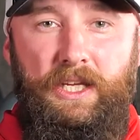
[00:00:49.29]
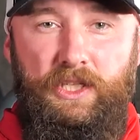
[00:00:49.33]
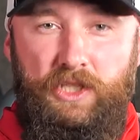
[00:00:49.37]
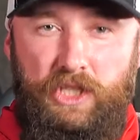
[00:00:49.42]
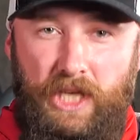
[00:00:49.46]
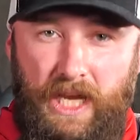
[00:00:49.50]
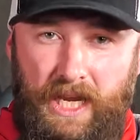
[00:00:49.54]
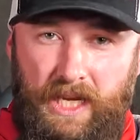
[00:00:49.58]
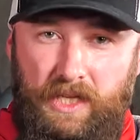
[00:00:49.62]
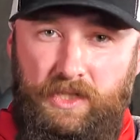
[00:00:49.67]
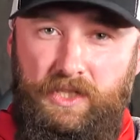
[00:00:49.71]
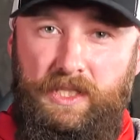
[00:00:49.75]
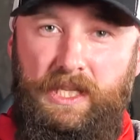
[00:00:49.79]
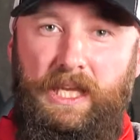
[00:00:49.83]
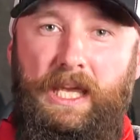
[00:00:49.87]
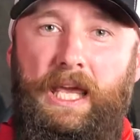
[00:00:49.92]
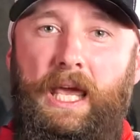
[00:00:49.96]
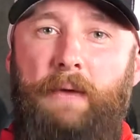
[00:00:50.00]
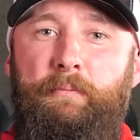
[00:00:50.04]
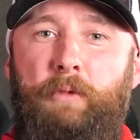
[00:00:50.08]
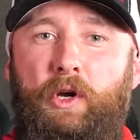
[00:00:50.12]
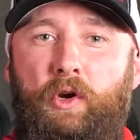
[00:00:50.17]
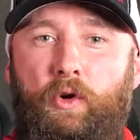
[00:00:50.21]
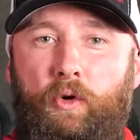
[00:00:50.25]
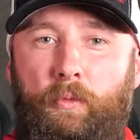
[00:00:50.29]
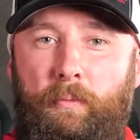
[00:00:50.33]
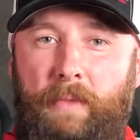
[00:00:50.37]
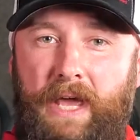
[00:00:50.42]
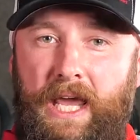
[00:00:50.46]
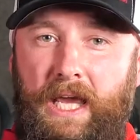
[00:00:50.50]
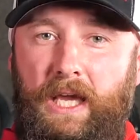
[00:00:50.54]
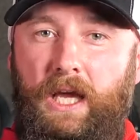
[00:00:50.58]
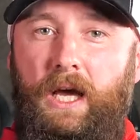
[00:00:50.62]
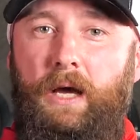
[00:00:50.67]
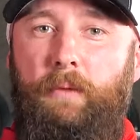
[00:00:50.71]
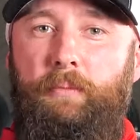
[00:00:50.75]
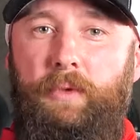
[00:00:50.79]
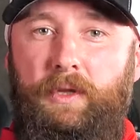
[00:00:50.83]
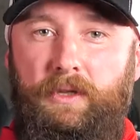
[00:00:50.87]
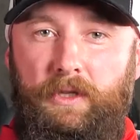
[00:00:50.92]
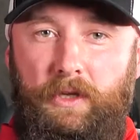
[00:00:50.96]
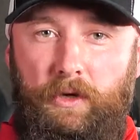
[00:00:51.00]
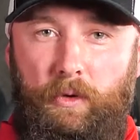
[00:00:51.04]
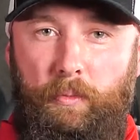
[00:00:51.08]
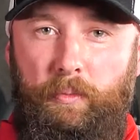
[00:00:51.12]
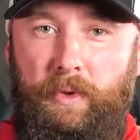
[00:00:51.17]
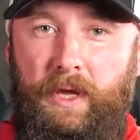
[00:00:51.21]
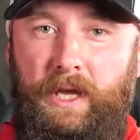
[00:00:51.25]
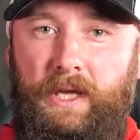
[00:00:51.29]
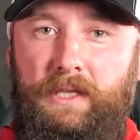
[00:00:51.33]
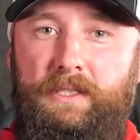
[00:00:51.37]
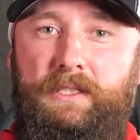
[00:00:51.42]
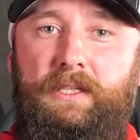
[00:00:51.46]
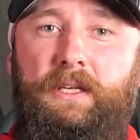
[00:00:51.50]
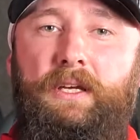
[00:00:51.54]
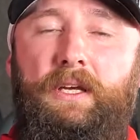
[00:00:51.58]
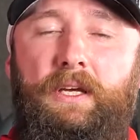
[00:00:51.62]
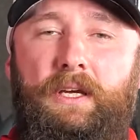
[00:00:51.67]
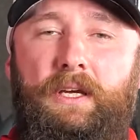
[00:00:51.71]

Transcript: changed the chemical makeup a little bit